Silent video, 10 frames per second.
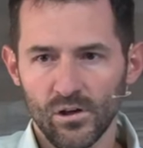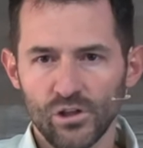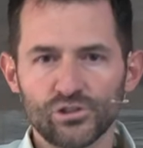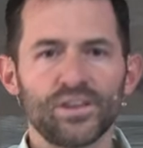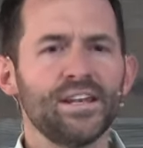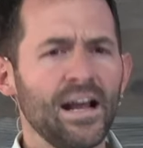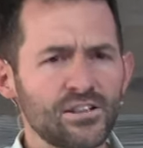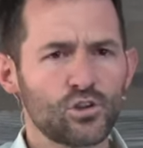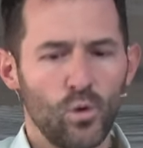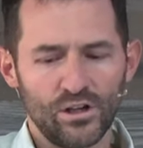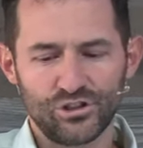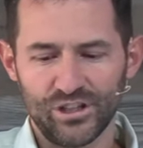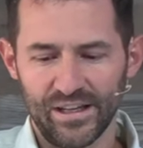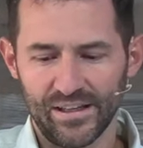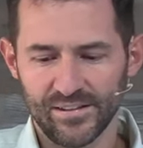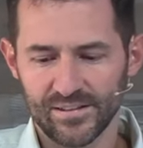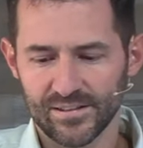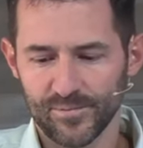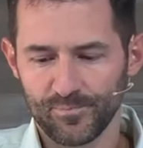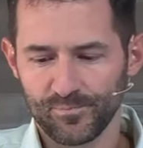So the next question
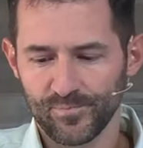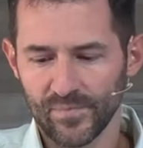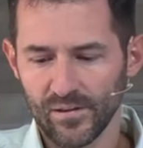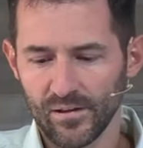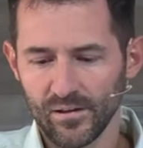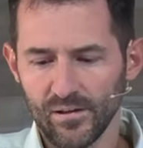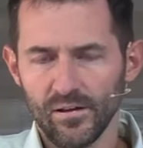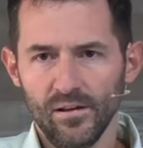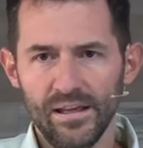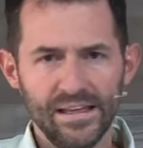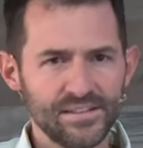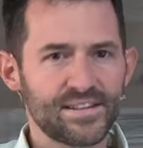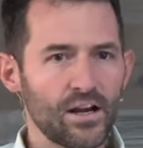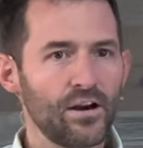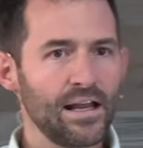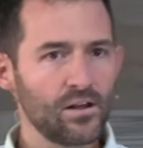is is there a